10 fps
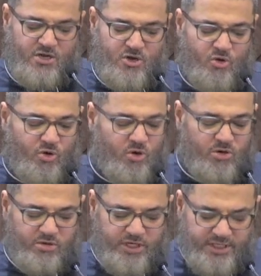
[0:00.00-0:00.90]

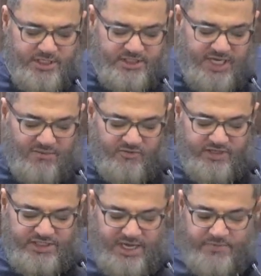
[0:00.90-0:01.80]
Or in the time of
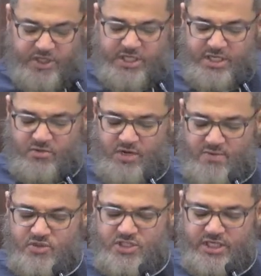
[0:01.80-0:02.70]
the Tabi'een, when
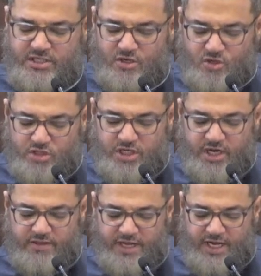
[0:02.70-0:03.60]
Abu Sa'id al-Khudri
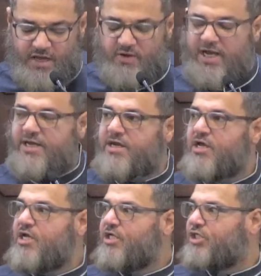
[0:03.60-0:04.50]
radiallahu anhu
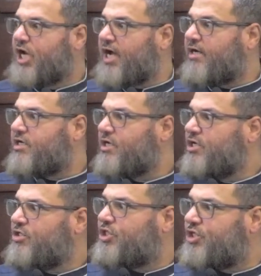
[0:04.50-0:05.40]
talk
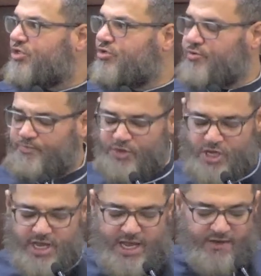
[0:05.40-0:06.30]
to,
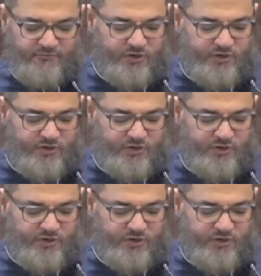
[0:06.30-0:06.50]
for